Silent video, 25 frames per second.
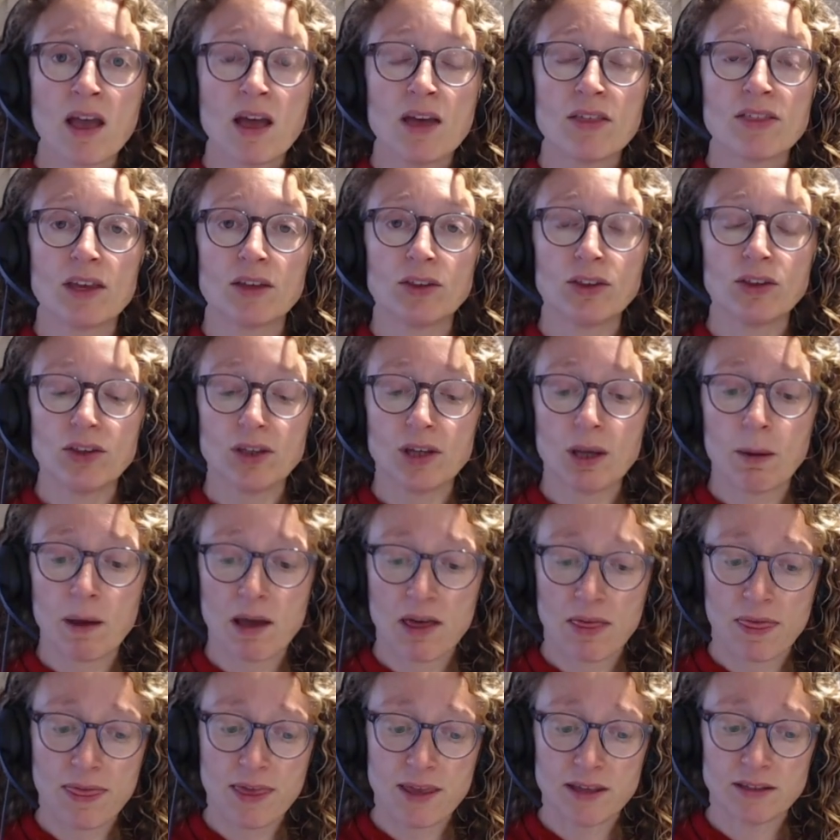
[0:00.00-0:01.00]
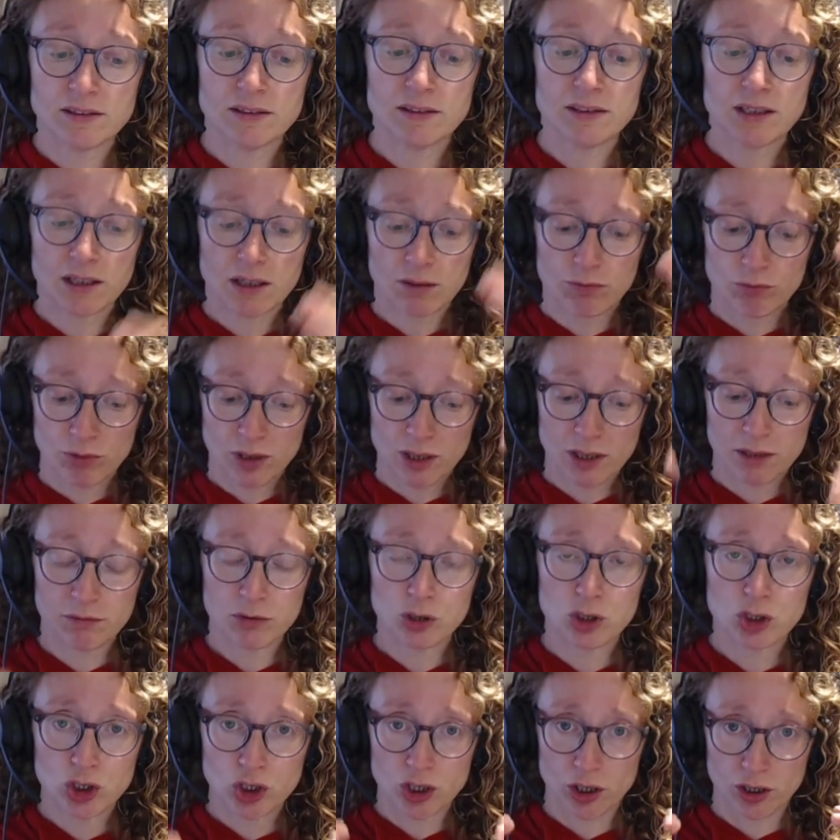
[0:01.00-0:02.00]
The other thing about this is it can really
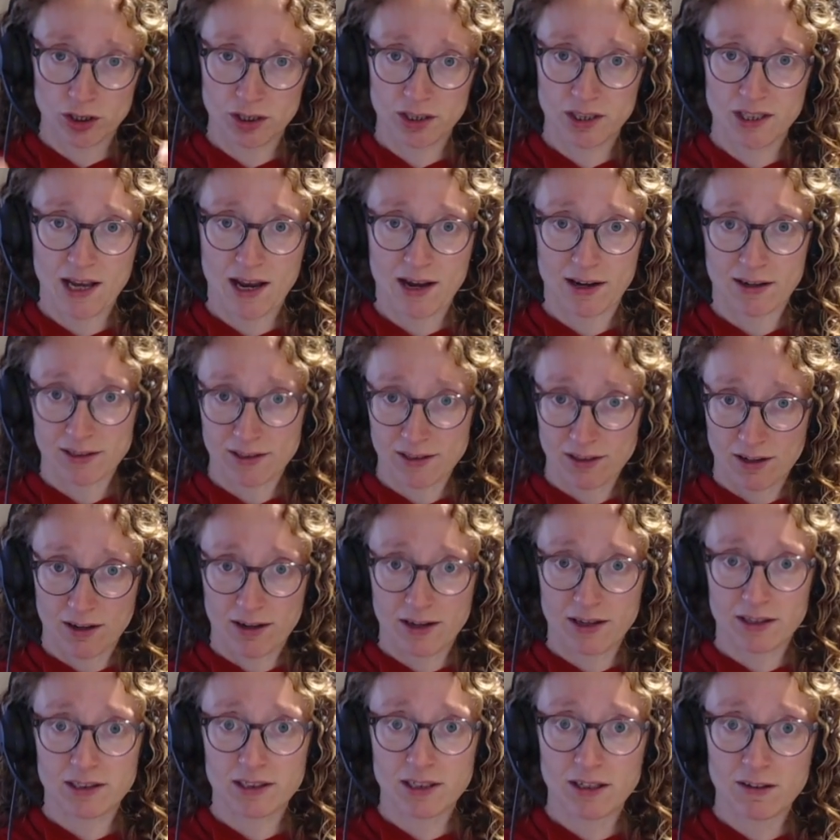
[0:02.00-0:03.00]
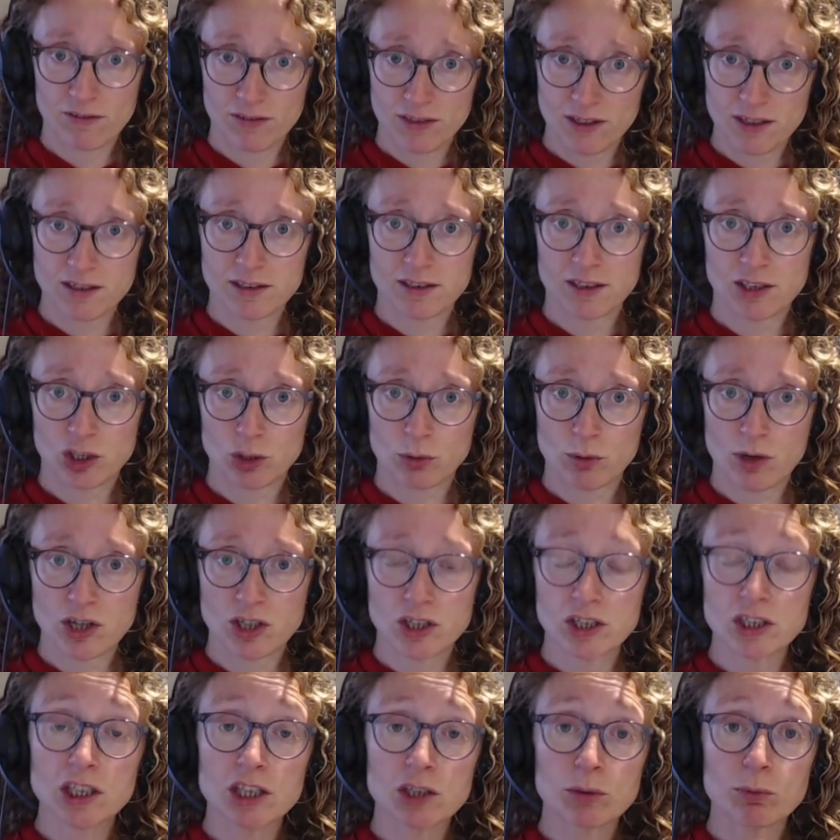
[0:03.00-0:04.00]
reduce the anxiety of these
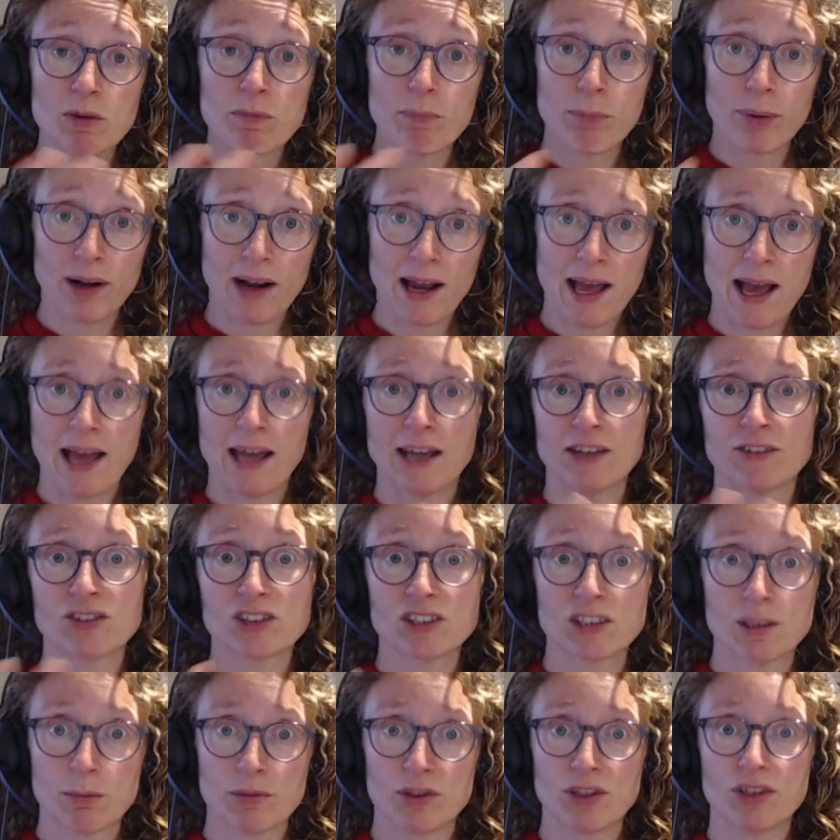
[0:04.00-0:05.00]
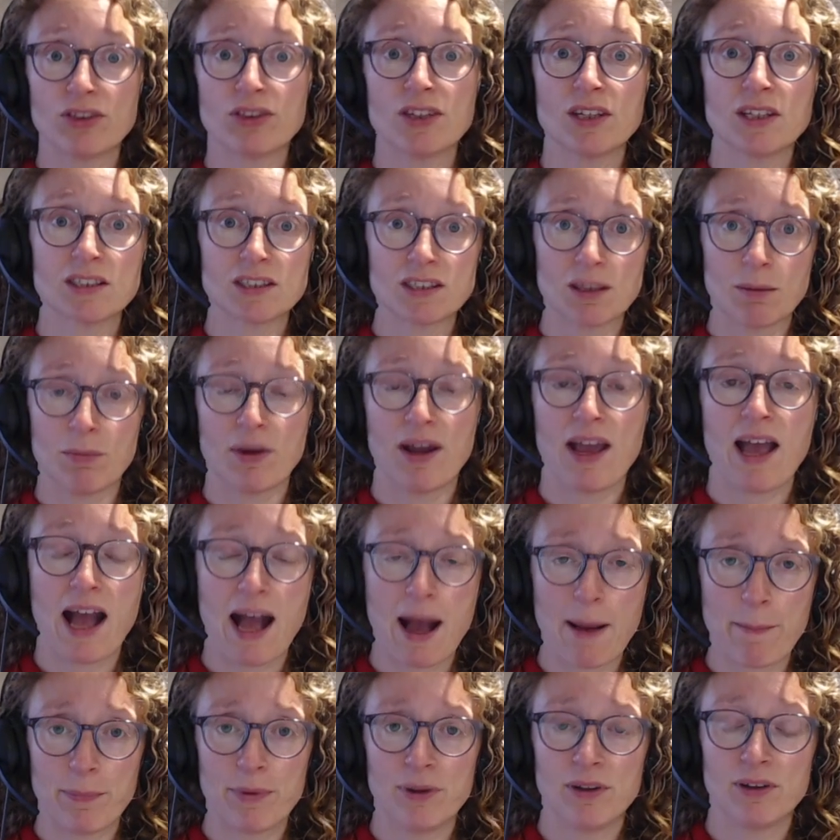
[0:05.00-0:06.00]
situations because we planned for some of the things that might
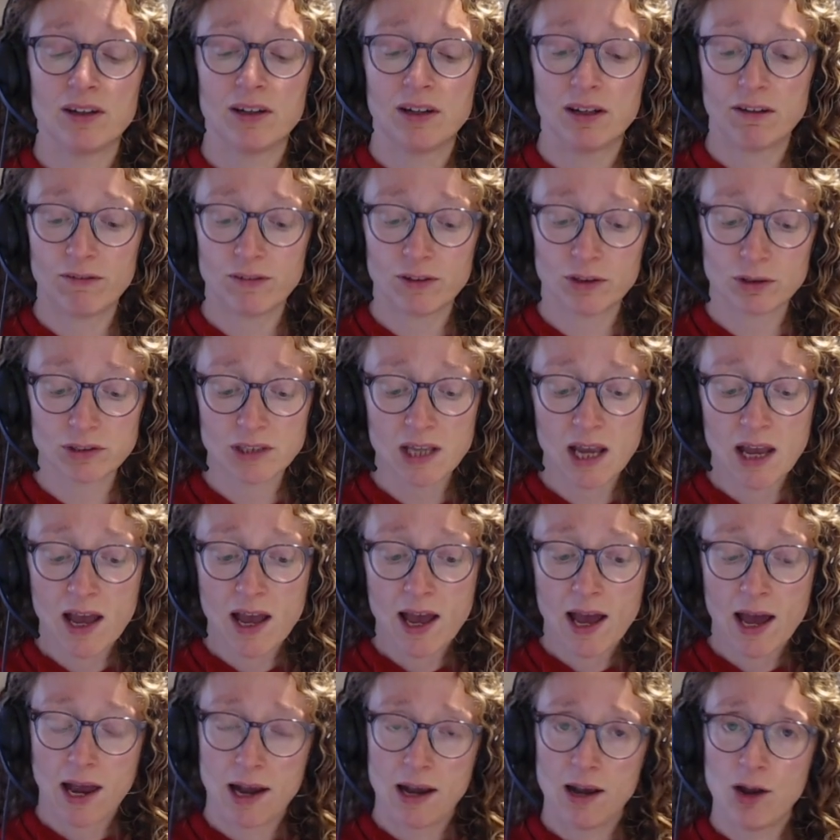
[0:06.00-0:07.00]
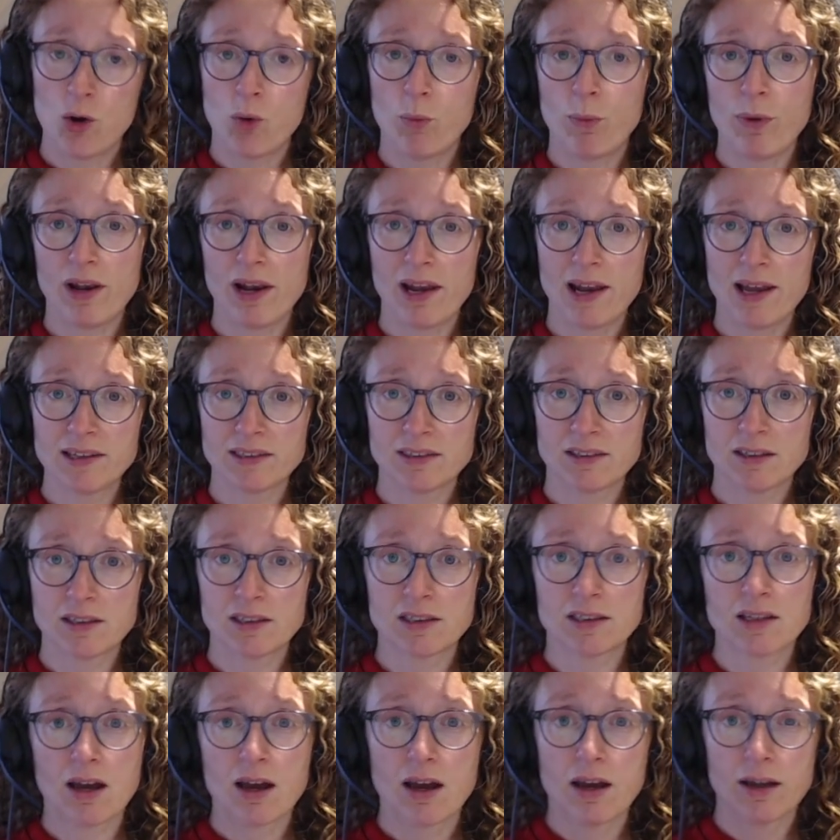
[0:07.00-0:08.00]
happen and it feels a little bit less
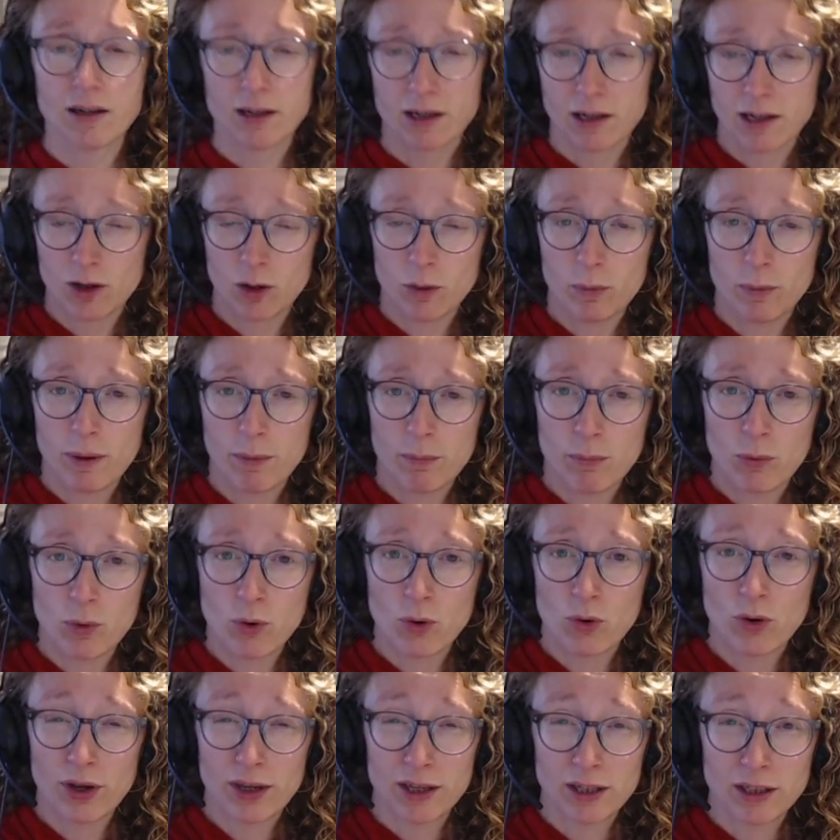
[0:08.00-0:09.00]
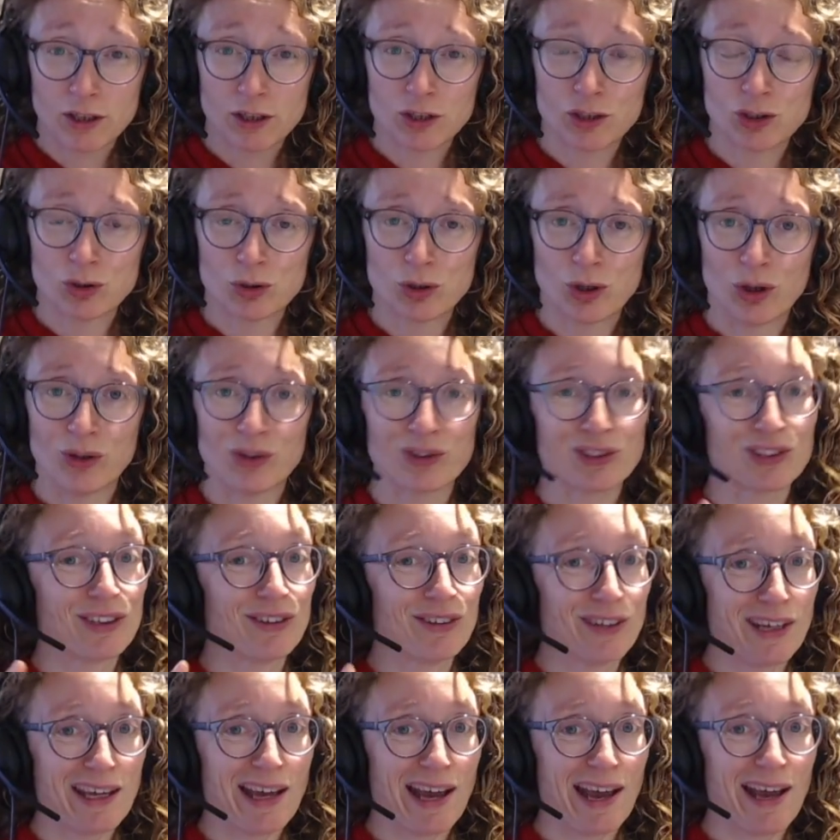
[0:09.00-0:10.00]
uncertain, a little bit more in control.
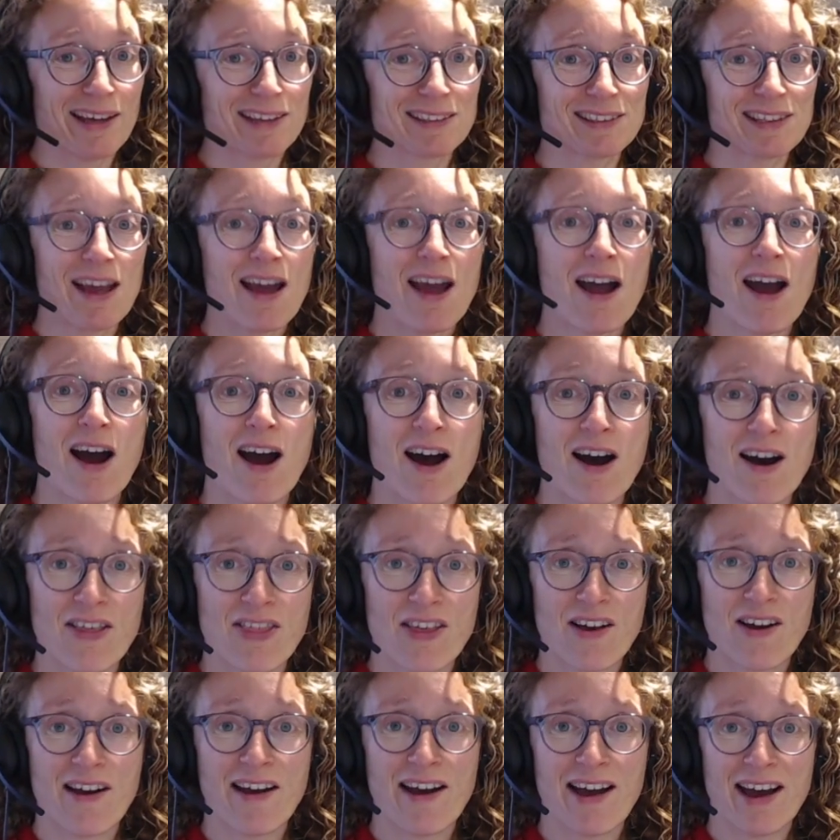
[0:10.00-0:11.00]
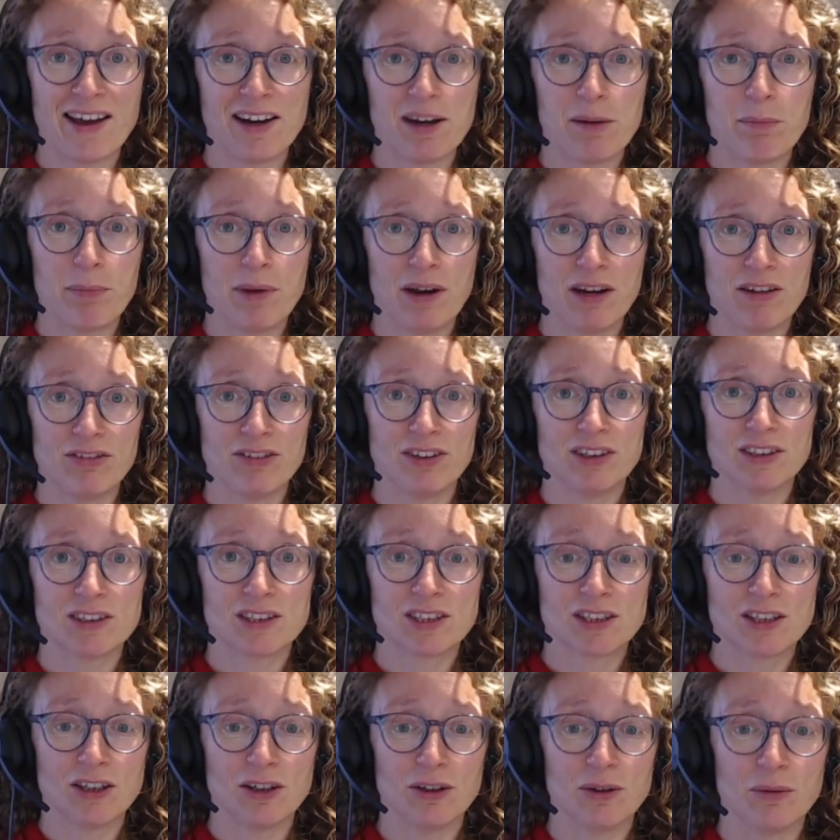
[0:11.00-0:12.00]
So it has other added benefits
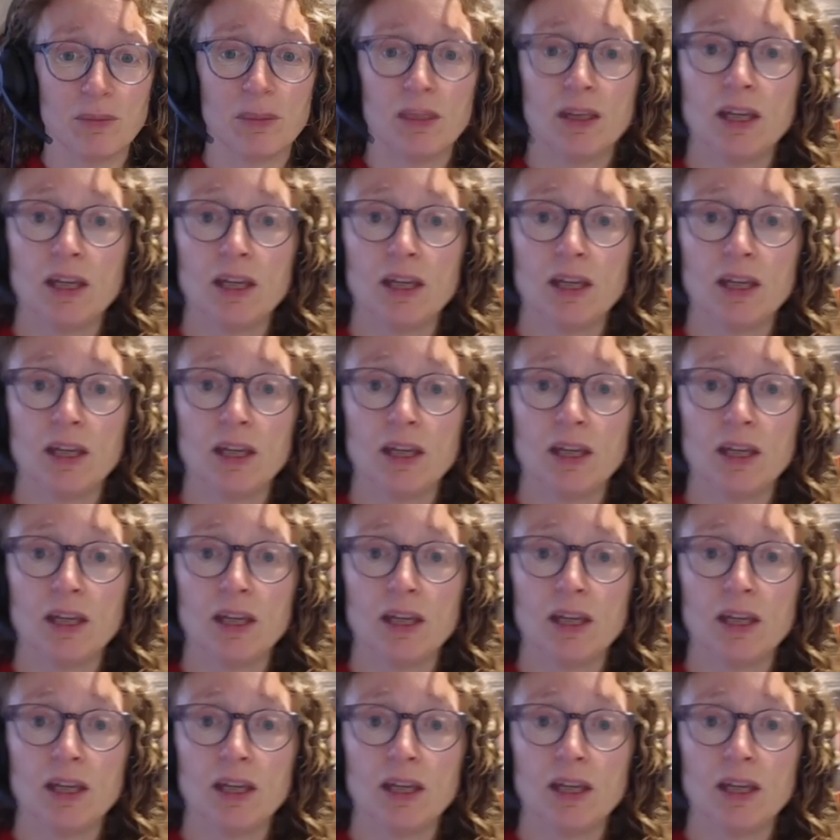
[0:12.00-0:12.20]
too.